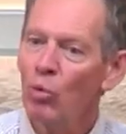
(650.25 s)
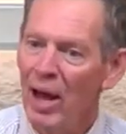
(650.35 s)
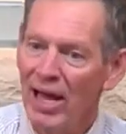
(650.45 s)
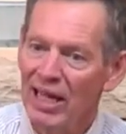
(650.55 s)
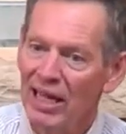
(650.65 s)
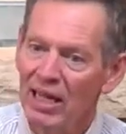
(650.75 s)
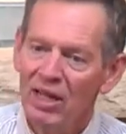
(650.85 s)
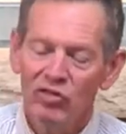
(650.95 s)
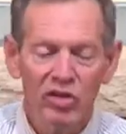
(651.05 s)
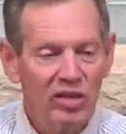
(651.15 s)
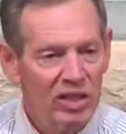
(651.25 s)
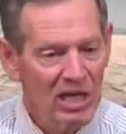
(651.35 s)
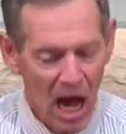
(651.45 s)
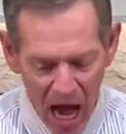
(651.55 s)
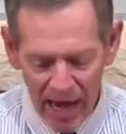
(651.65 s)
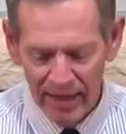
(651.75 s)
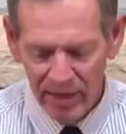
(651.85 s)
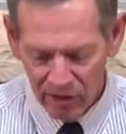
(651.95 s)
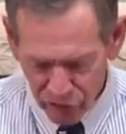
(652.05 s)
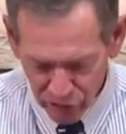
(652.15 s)
ready to deny
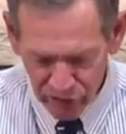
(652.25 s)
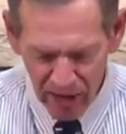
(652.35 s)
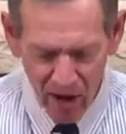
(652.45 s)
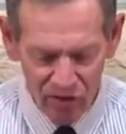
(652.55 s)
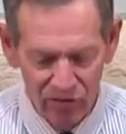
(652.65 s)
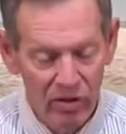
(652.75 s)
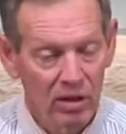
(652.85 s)
self,